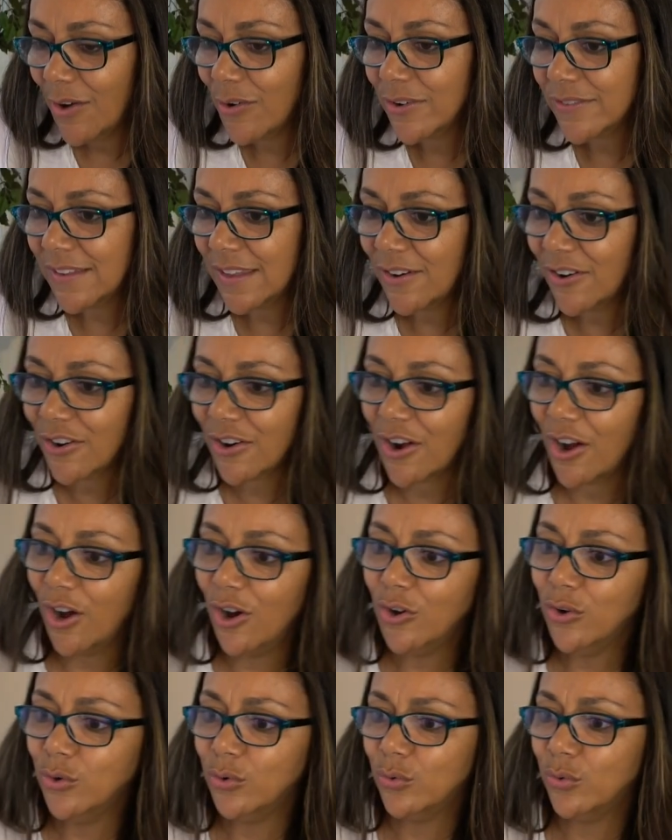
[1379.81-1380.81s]
Or is that her
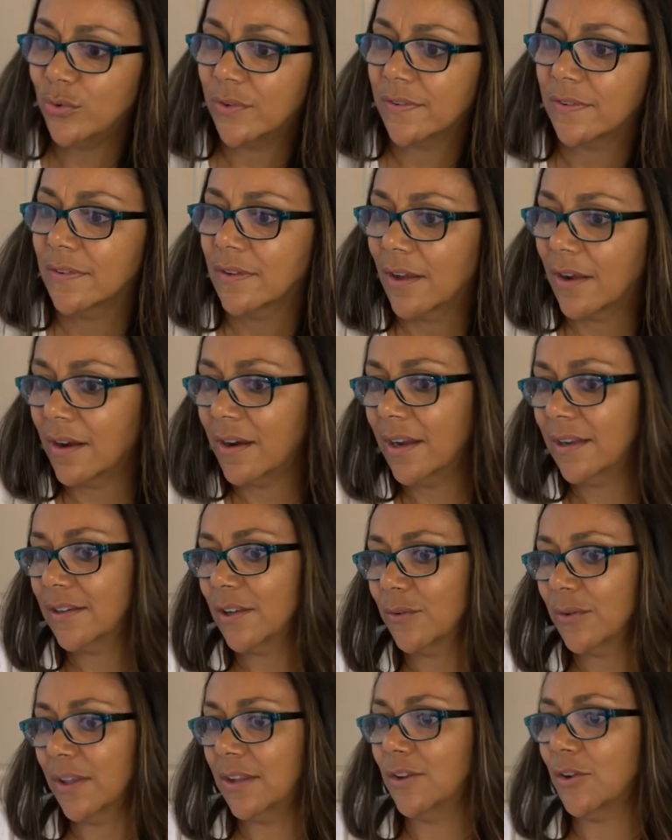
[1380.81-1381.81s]
hose? Alright,
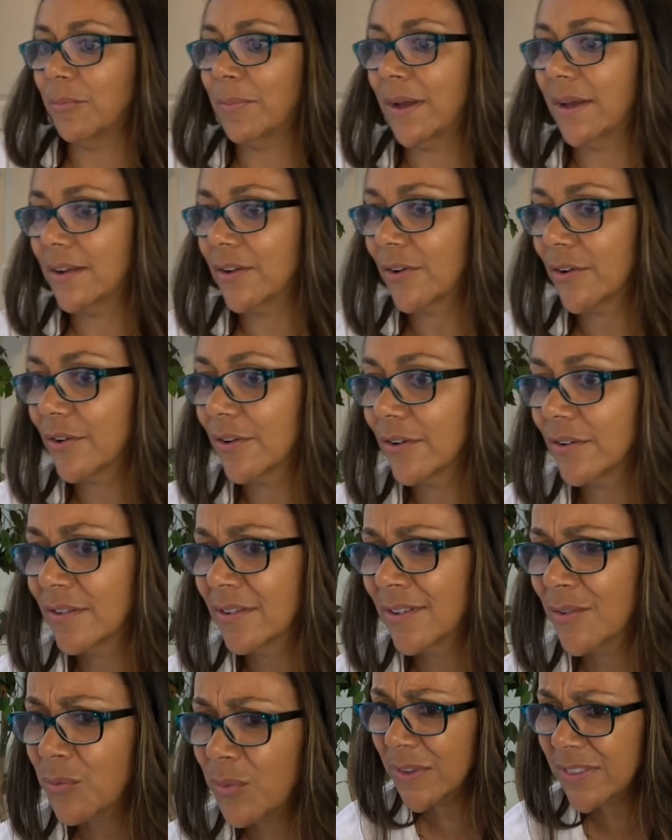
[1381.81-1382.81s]
don't think about it, girl.
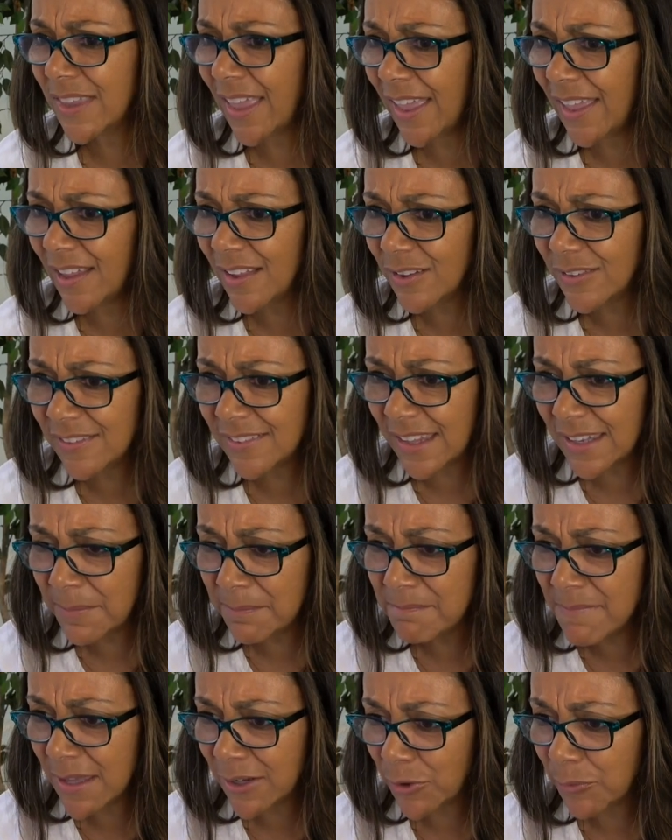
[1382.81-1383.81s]
What the hell? Is that
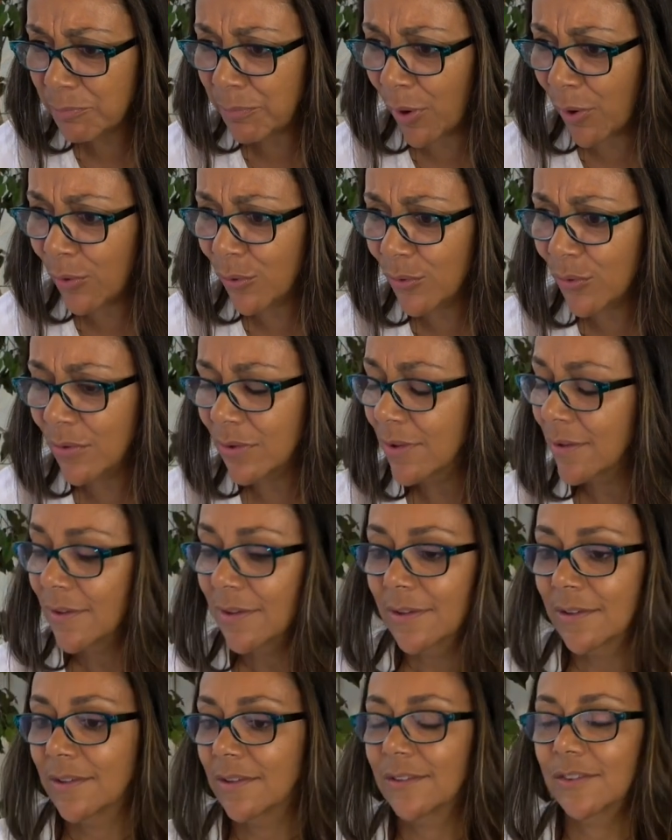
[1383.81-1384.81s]
a metal pole?
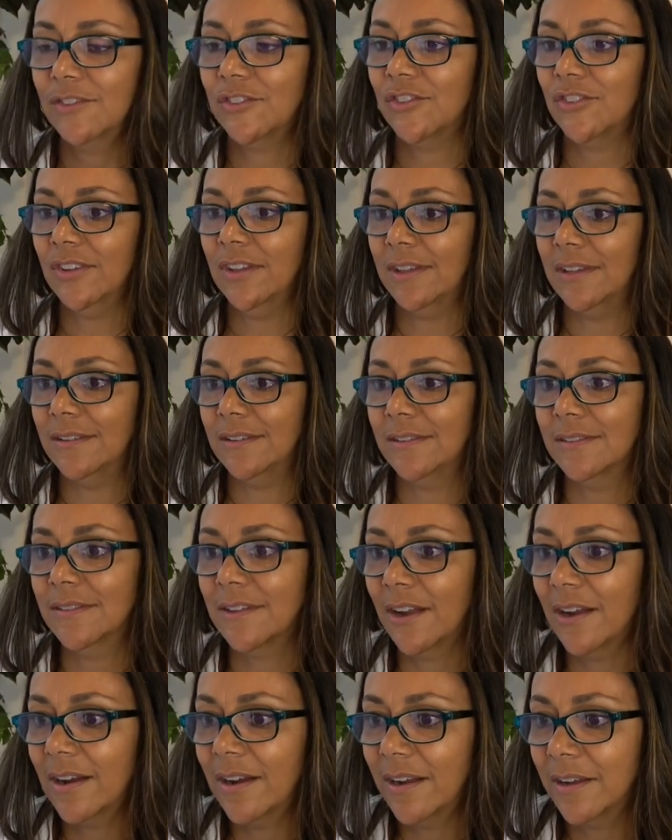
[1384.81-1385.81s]
Shit.
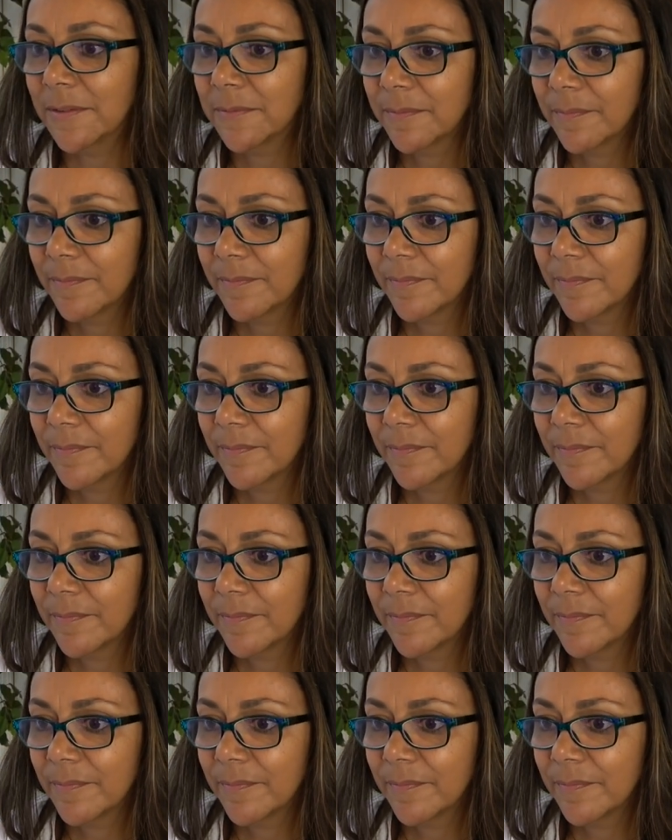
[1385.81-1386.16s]
Alright.